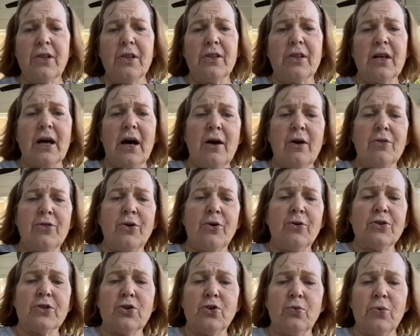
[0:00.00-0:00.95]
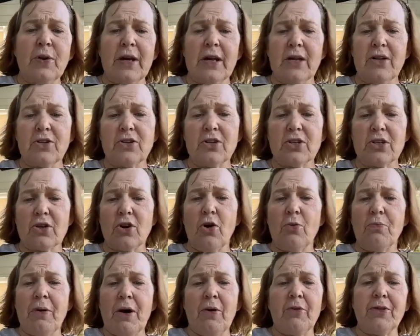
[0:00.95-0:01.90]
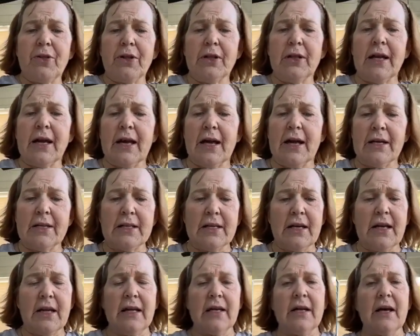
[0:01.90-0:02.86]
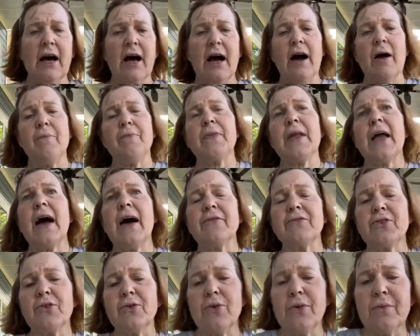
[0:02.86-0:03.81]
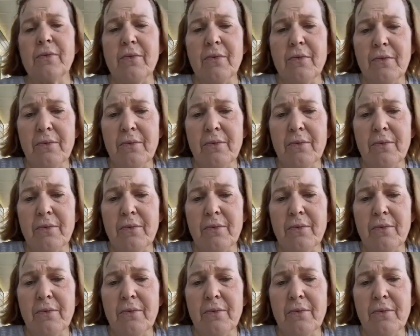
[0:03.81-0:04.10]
the those who went in to scope out the land. And um, after